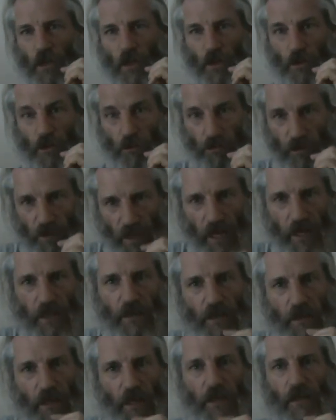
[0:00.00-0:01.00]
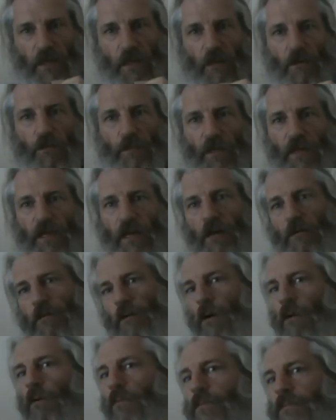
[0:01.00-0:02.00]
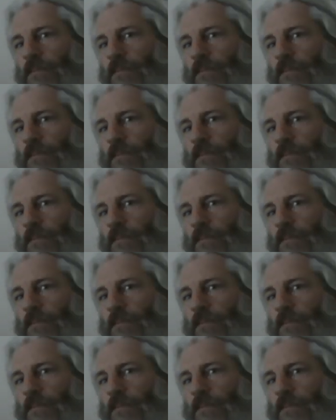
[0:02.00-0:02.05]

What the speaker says: you get to taste a little bit of the alcohol.